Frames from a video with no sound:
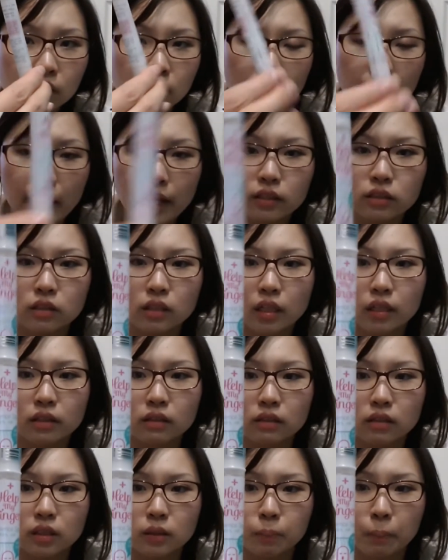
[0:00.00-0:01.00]

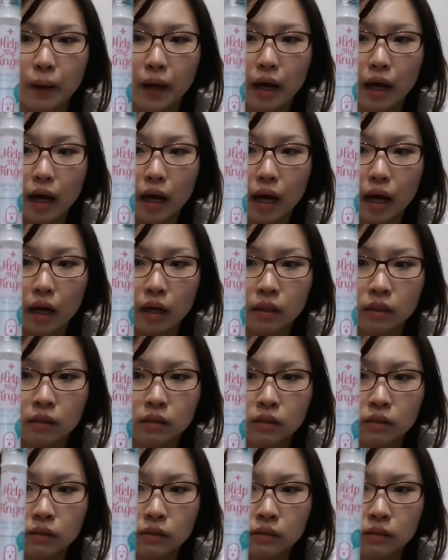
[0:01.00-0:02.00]
Essence Spa.
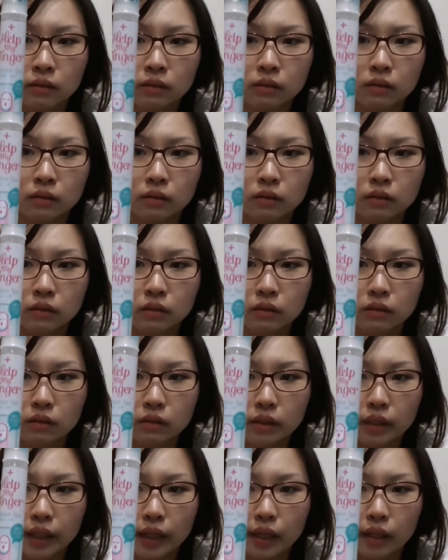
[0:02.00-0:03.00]

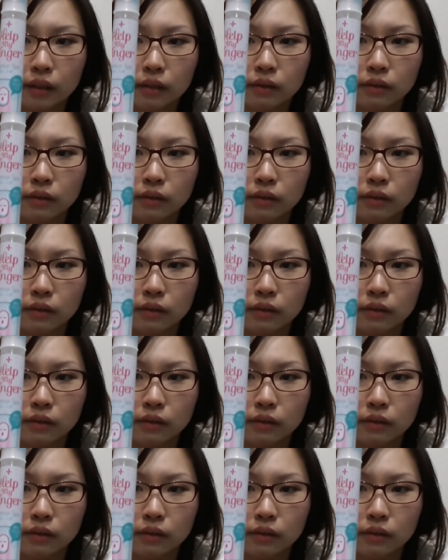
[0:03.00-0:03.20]
Yeah,